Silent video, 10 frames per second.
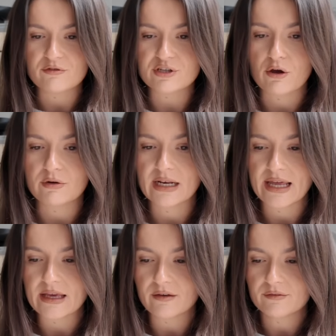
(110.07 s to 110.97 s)
there is only
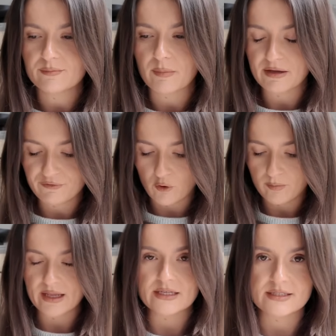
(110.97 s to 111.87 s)
like probably 4
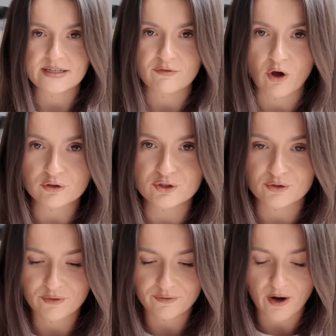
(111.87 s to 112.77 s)
places I've got
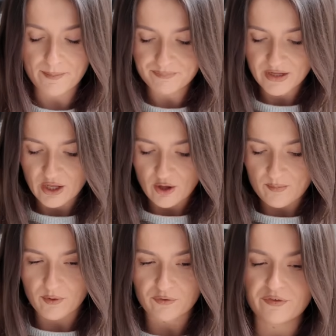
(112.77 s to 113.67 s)
stuff from.
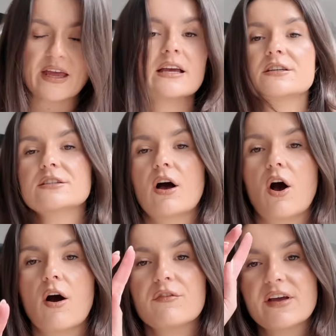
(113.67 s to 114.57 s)
But first
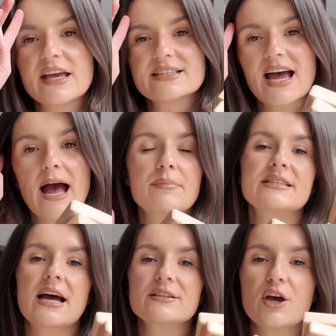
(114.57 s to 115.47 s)
off is
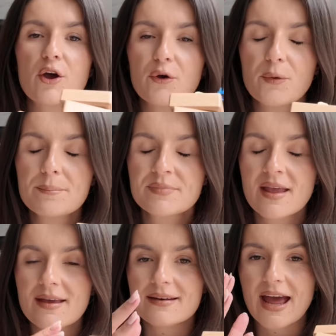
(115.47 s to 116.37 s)
Habitat Home.
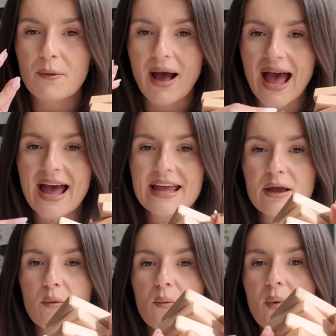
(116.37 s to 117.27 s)
Now
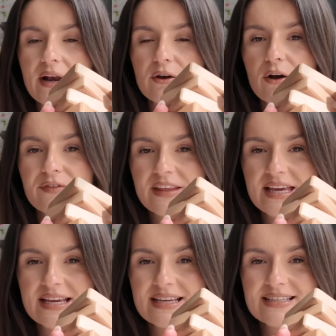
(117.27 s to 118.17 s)
I went and got
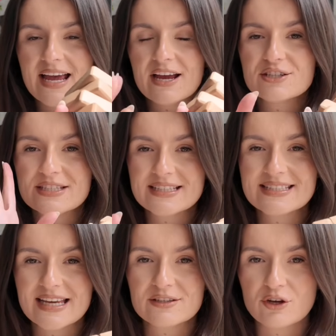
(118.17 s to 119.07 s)
these. I actually did a
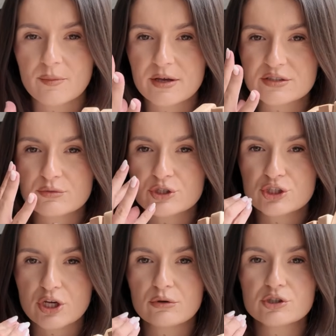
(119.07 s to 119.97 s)
TikTok because I was
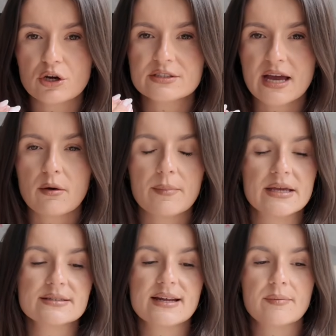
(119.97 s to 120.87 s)
so shocked at how
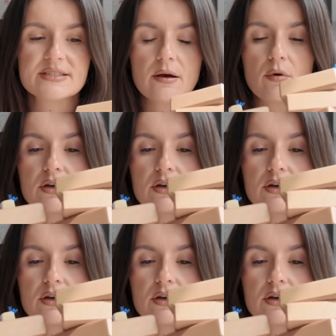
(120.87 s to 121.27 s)
amazing Habitat